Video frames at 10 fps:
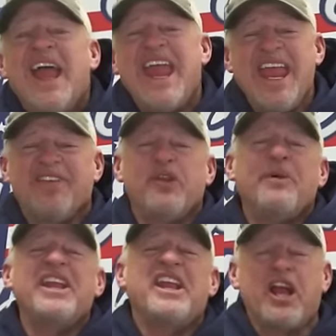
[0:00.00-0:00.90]
Hey
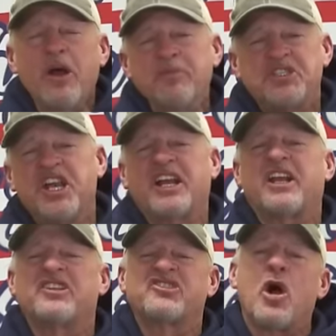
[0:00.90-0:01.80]
everybody, come check
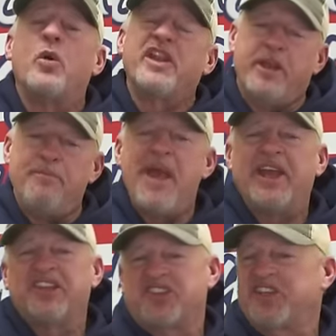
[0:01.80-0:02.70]
us out in
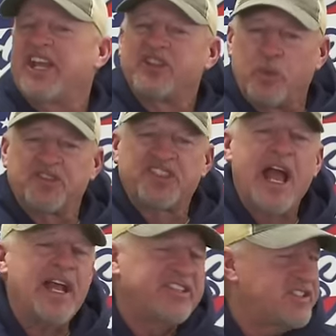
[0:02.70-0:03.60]
Madison at the
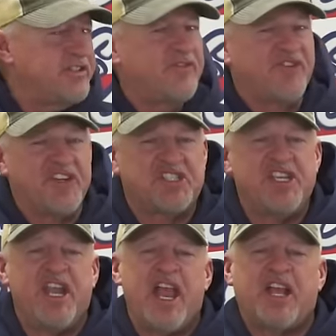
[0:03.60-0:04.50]
Wisconsin
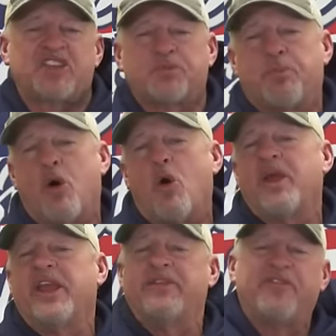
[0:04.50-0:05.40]
Fishing Expo
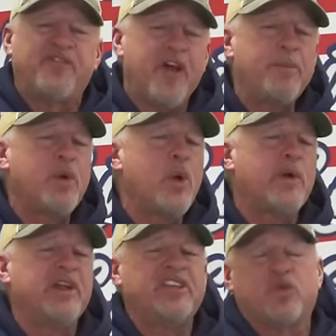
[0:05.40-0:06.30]
in
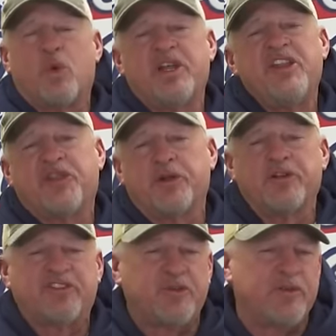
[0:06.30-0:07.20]
February
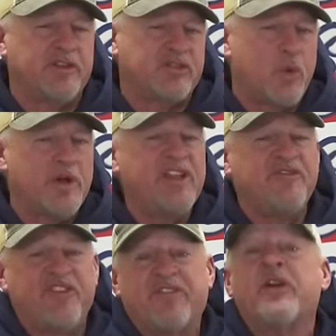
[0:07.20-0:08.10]
23rd through the
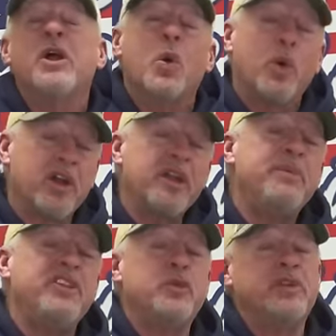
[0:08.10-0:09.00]
25th. We're going to
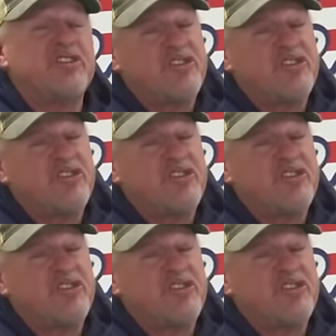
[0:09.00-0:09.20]
be doing